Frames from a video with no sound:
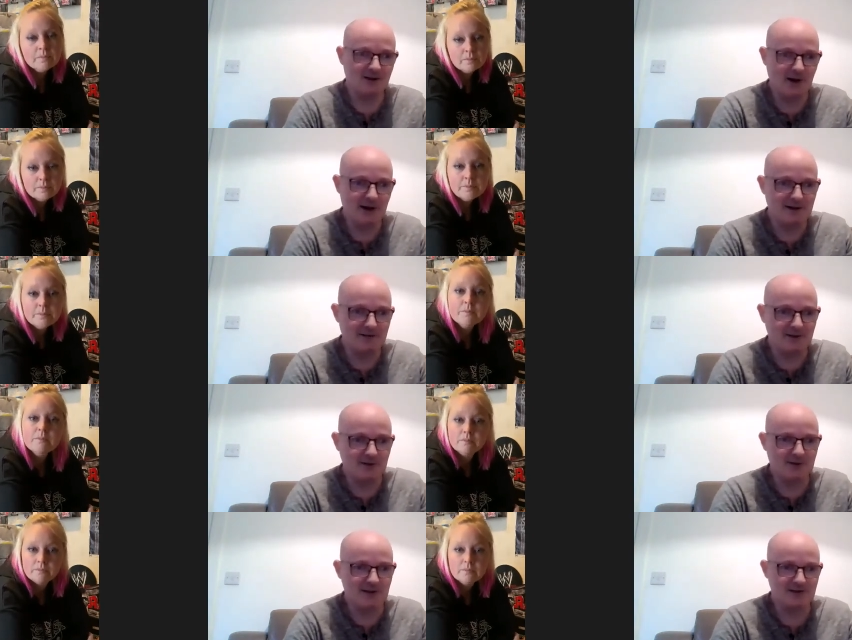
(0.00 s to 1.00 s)
Speaker 1: quite a
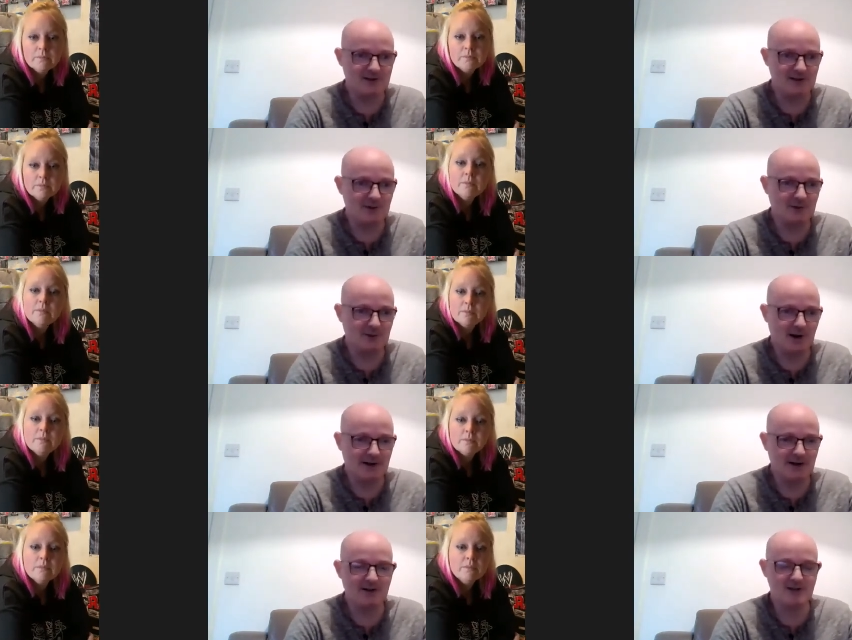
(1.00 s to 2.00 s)
difficult thing to do, and quite
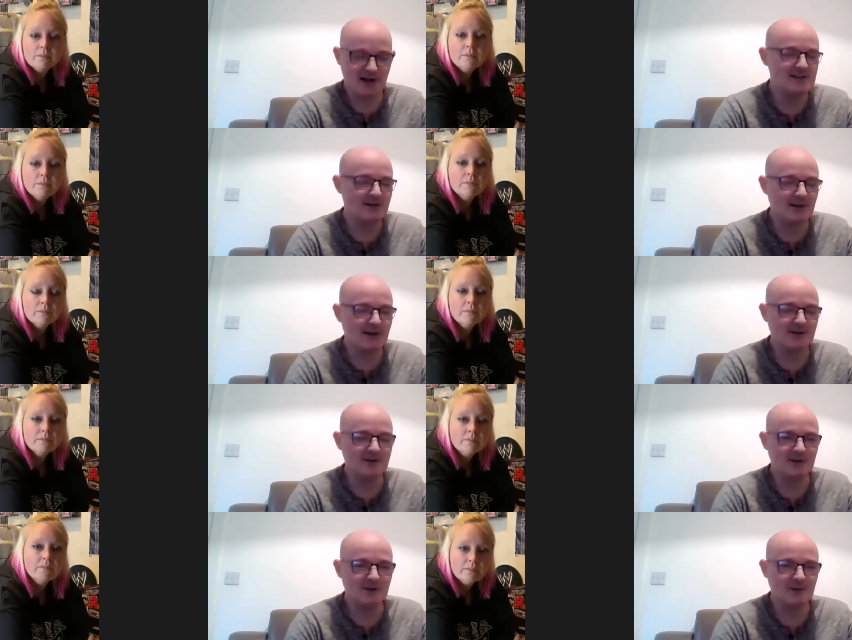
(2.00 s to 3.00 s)
an energetic thing
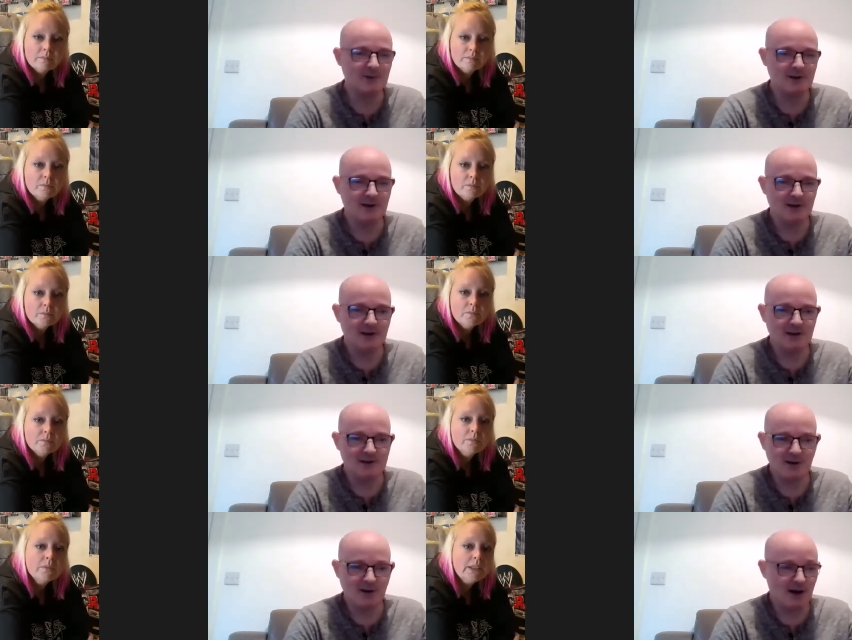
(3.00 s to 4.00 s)
to do. So